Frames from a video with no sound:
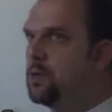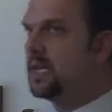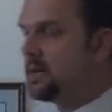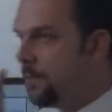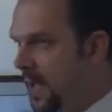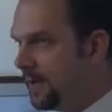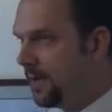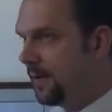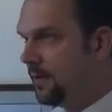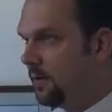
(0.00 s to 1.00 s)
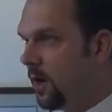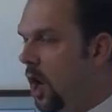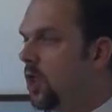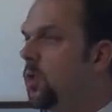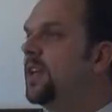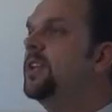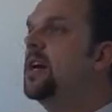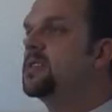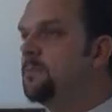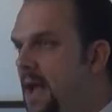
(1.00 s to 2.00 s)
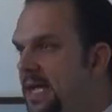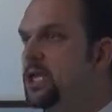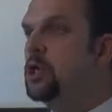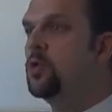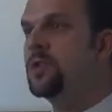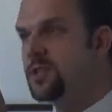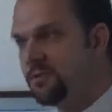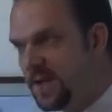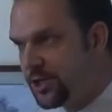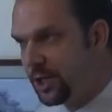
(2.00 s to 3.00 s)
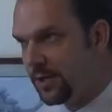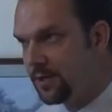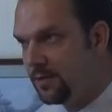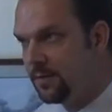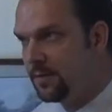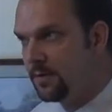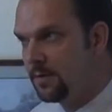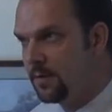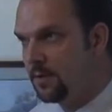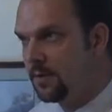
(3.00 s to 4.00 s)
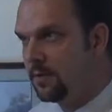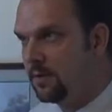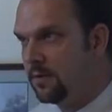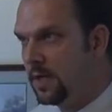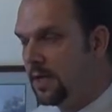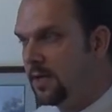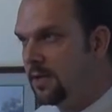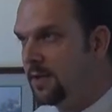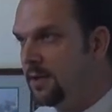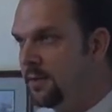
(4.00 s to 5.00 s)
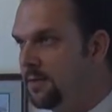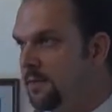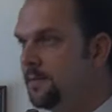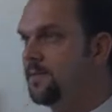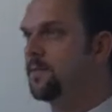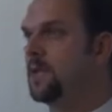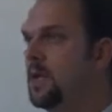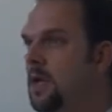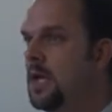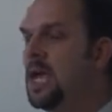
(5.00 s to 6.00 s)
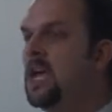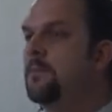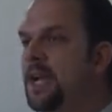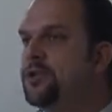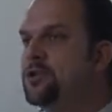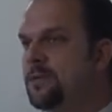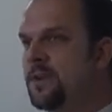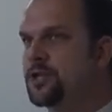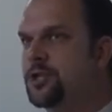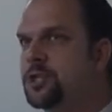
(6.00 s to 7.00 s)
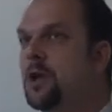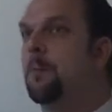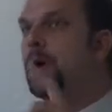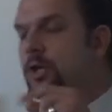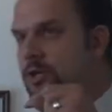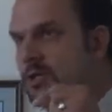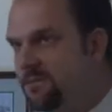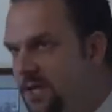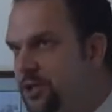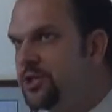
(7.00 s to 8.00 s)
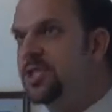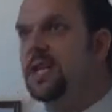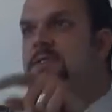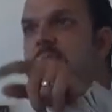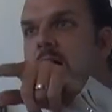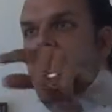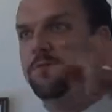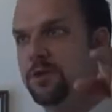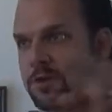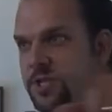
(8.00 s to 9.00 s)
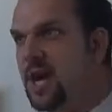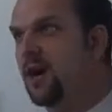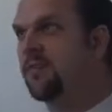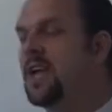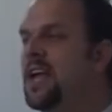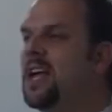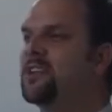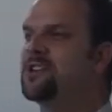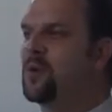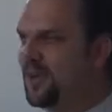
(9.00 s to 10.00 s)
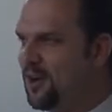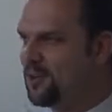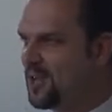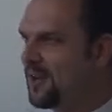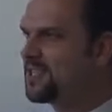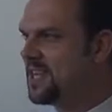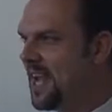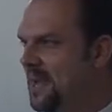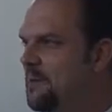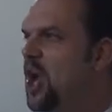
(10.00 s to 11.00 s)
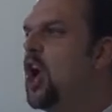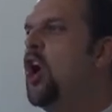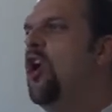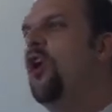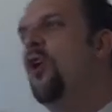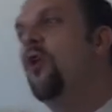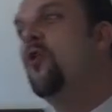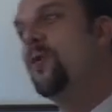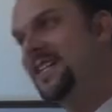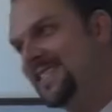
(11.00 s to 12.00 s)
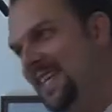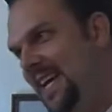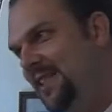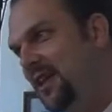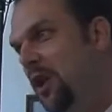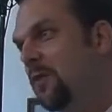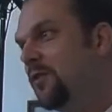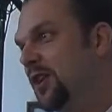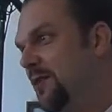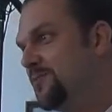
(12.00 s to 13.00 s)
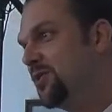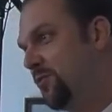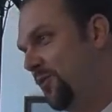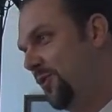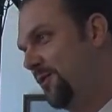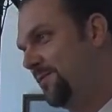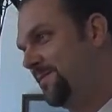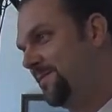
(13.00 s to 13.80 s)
you independent, although it does make you sufficient. Amen. Okay? It makes you sufficient, but your sufficiency is not of yourself. And so he goes on to say, who is he that overcomes the world?